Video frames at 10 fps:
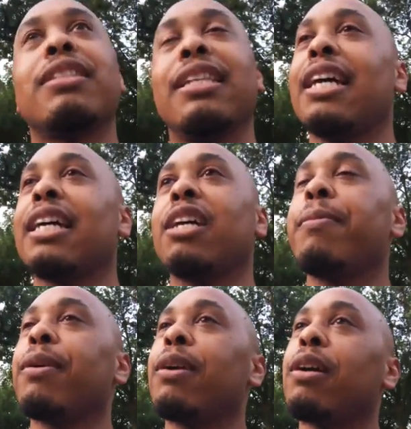to say now, I can't
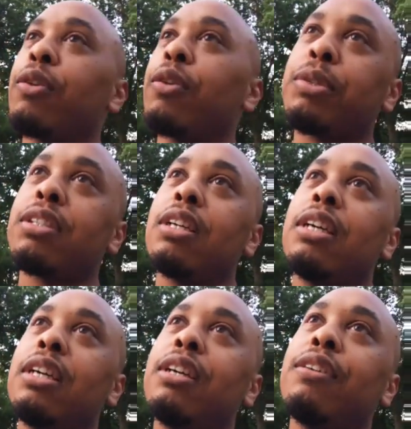remember. I don't know if it was
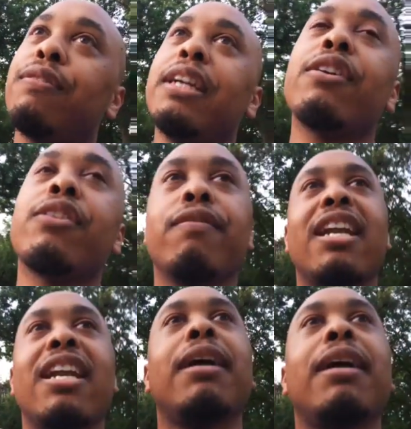fear
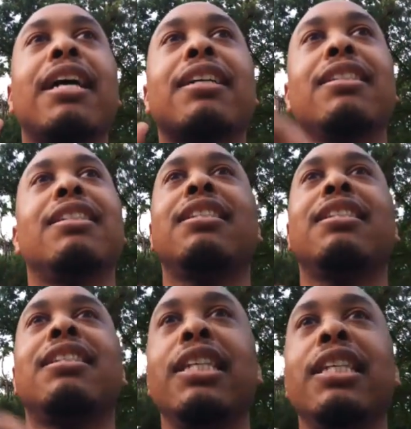divided by
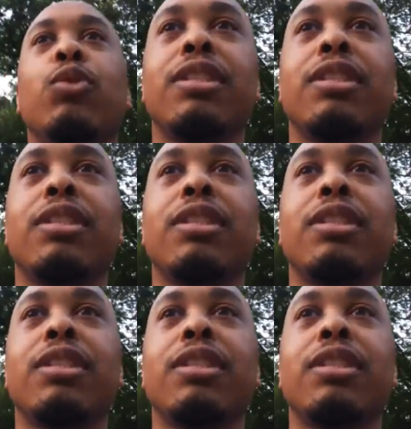consistency equals